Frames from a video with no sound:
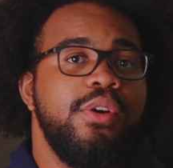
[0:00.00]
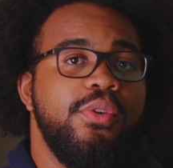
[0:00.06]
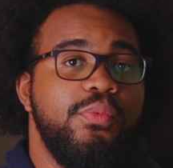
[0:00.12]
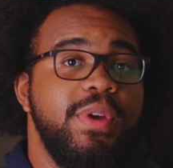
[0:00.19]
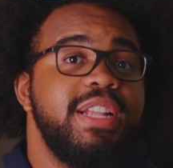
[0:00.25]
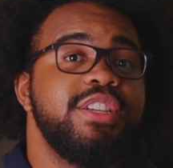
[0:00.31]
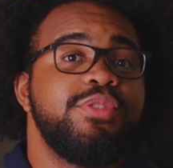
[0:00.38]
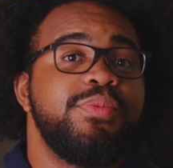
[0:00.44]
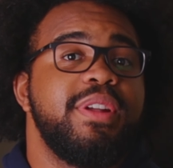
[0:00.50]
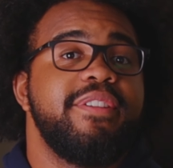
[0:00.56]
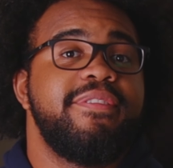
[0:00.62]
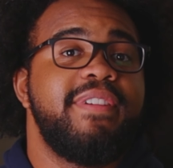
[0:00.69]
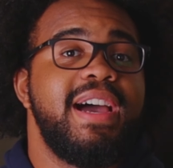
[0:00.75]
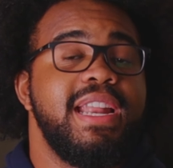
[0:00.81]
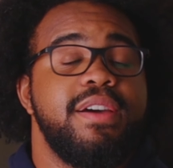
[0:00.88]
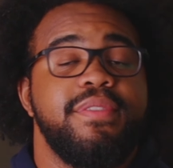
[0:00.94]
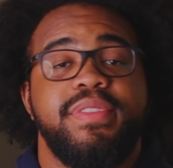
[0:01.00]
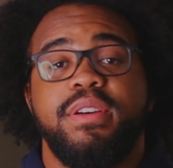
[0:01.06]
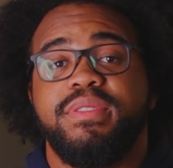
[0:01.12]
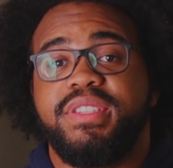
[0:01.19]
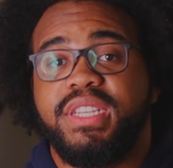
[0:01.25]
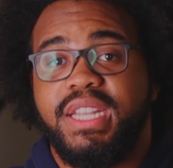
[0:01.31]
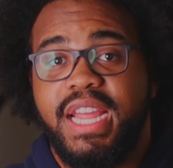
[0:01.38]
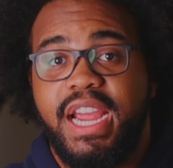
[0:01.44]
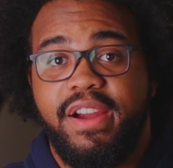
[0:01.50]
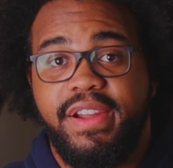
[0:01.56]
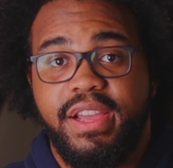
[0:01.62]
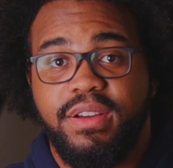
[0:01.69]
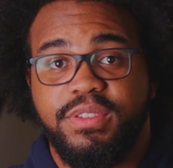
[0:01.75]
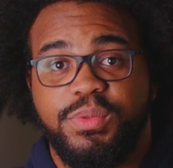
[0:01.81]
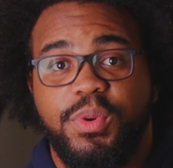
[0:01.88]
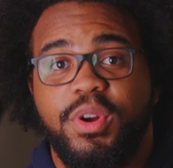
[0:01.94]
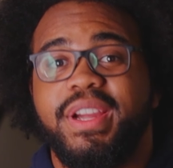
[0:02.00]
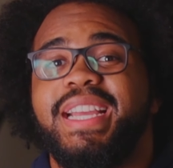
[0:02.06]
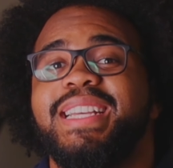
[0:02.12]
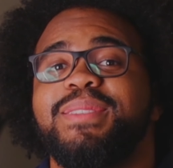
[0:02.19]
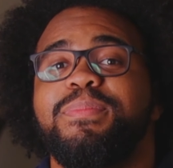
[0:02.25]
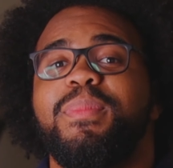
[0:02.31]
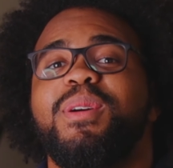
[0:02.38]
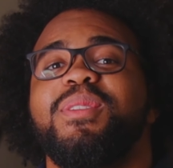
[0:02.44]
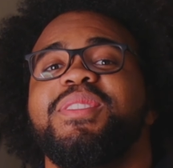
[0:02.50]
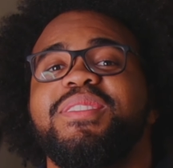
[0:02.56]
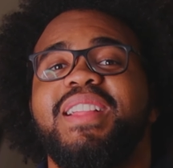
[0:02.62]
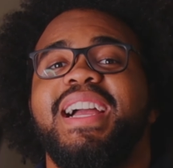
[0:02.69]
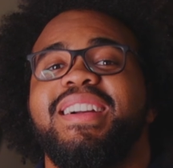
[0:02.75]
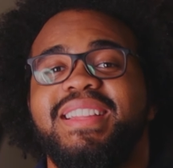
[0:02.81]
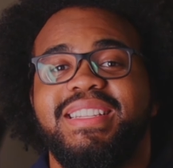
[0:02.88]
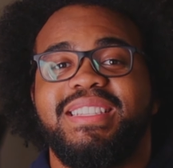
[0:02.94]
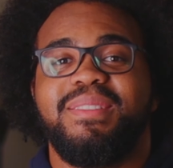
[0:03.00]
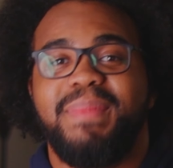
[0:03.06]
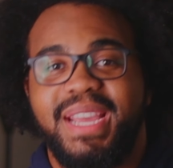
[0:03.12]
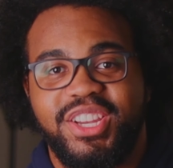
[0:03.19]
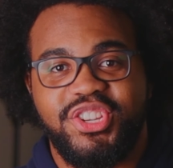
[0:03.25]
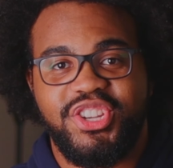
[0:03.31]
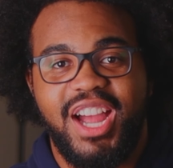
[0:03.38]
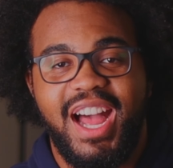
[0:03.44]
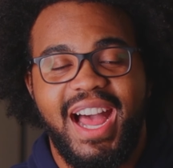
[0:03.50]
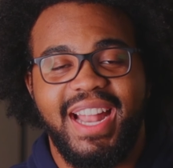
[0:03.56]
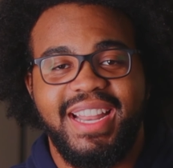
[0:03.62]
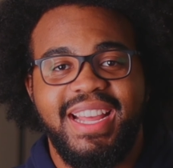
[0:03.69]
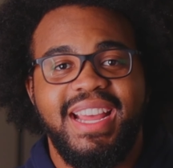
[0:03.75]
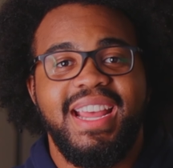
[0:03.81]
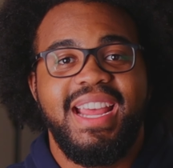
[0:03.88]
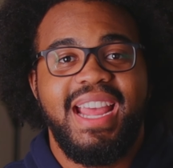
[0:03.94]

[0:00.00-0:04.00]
We just want to find out those scenarios where he is most likely to make a shot,